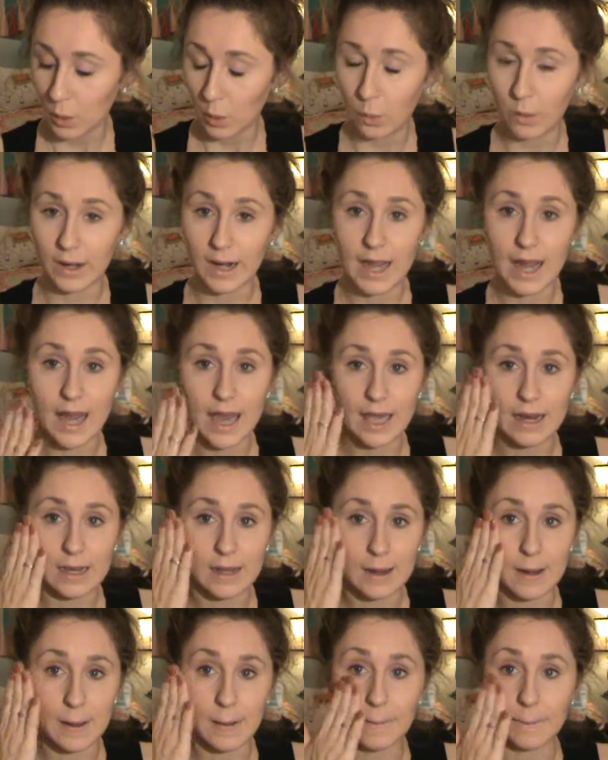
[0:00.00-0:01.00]
Went ahead
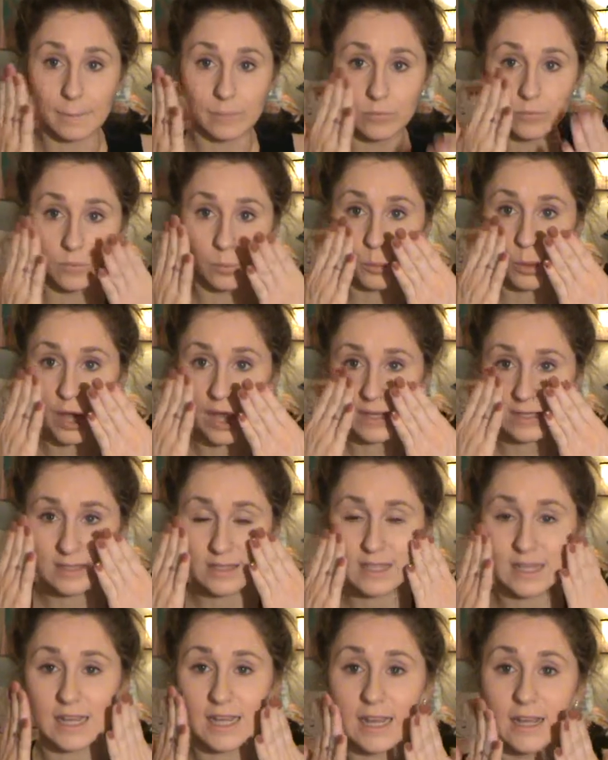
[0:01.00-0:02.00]
and
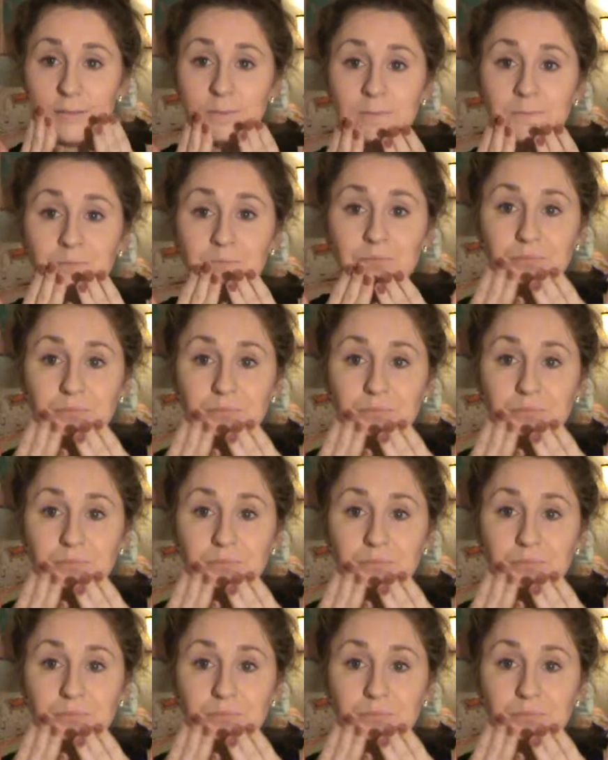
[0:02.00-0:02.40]
pressed in